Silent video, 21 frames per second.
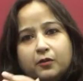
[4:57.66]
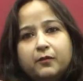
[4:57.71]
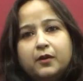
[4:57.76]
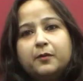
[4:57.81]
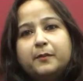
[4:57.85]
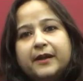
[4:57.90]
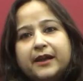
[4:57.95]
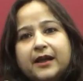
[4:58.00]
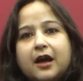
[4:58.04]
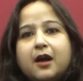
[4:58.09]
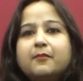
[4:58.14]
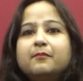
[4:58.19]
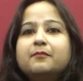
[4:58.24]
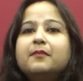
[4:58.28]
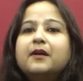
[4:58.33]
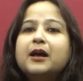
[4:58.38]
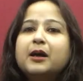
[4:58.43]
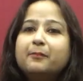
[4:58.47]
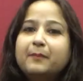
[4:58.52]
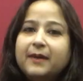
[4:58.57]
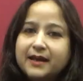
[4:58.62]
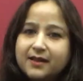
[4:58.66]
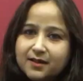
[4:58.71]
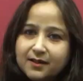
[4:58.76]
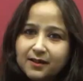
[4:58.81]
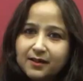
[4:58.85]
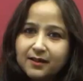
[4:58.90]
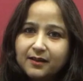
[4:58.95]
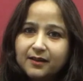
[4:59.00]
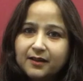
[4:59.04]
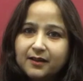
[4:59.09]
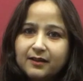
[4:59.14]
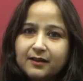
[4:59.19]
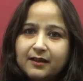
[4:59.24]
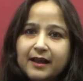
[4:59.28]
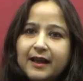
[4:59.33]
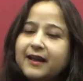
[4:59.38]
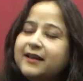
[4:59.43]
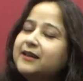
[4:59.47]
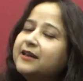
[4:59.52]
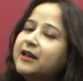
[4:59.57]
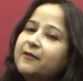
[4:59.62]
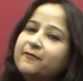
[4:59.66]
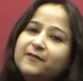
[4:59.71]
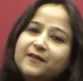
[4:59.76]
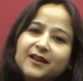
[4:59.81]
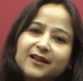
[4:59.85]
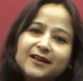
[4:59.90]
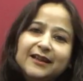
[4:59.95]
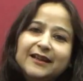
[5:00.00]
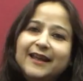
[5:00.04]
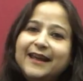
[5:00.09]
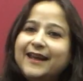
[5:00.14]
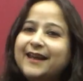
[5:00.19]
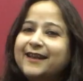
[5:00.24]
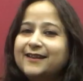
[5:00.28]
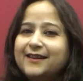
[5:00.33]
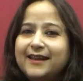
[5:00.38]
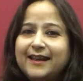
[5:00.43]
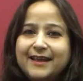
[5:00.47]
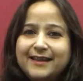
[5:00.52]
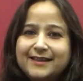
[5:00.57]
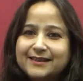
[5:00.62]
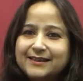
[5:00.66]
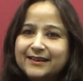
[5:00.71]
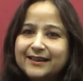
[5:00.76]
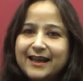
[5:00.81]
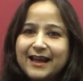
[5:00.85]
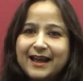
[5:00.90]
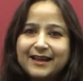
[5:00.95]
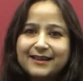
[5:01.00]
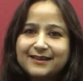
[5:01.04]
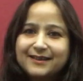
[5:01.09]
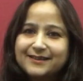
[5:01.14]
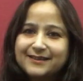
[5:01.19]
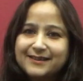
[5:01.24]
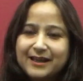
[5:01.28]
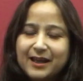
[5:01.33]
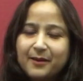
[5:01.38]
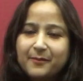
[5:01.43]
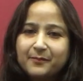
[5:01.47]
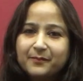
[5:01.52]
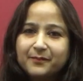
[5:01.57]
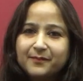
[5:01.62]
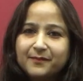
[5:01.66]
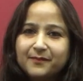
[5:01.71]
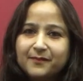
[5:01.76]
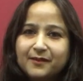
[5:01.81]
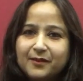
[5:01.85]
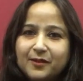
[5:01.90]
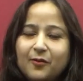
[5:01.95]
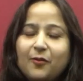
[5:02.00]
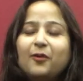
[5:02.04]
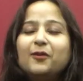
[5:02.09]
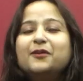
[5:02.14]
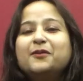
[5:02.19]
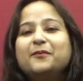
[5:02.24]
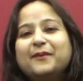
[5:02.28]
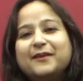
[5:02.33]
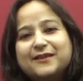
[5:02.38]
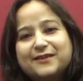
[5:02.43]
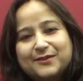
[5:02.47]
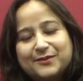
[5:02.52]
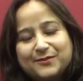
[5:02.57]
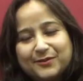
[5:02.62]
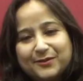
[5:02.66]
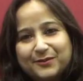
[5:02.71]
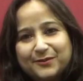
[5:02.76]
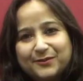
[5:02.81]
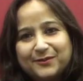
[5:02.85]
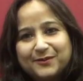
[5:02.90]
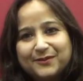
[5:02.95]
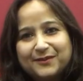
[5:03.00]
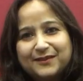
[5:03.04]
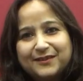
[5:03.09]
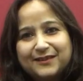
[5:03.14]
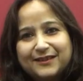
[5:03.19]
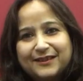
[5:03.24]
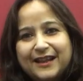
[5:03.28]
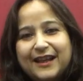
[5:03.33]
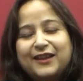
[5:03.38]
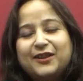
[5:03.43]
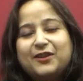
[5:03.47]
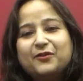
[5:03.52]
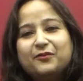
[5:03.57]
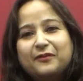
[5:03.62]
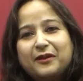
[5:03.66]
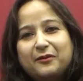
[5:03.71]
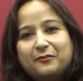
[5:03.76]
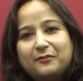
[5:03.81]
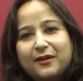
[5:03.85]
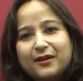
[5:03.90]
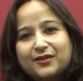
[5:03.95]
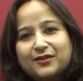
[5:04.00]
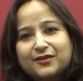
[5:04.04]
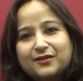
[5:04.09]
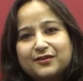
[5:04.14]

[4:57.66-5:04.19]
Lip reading: you will become a better learner and definitely ace the CAT exam. All the best to you. Thank you very